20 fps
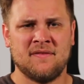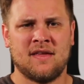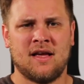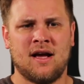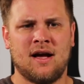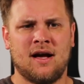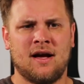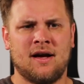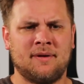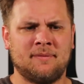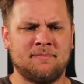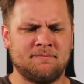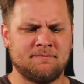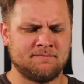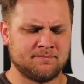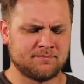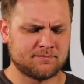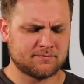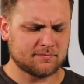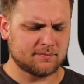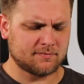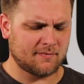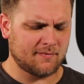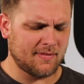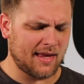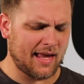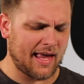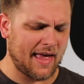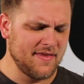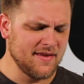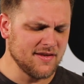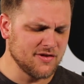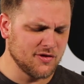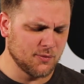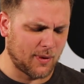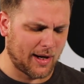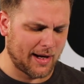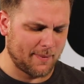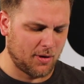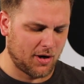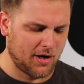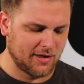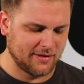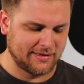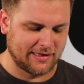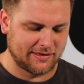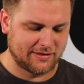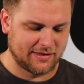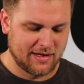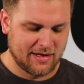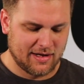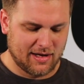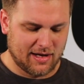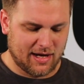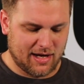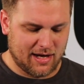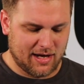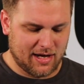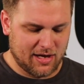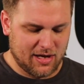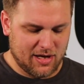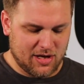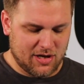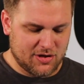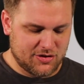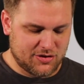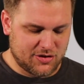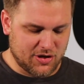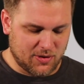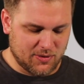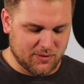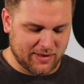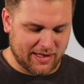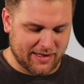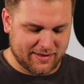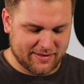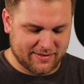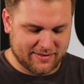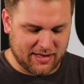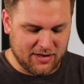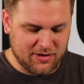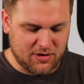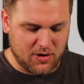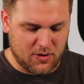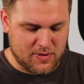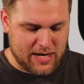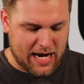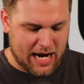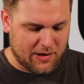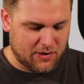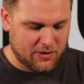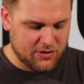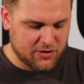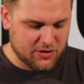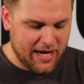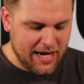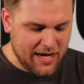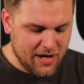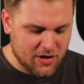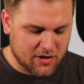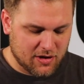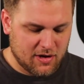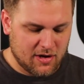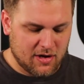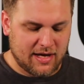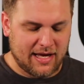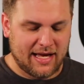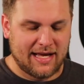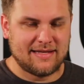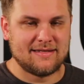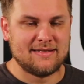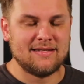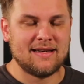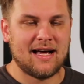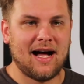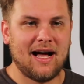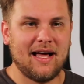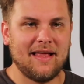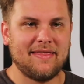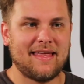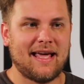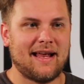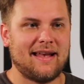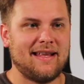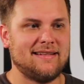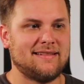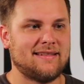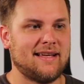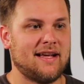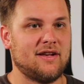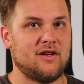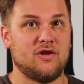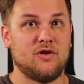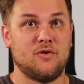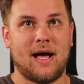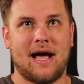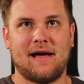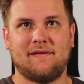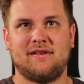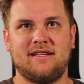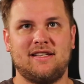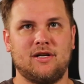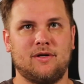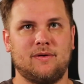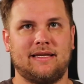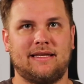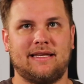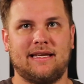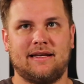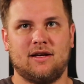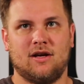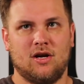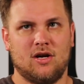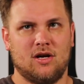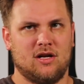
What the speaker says: And this is why Paul says, don't let the sun go down on your anger. It's not that he's saying you have to deal with it.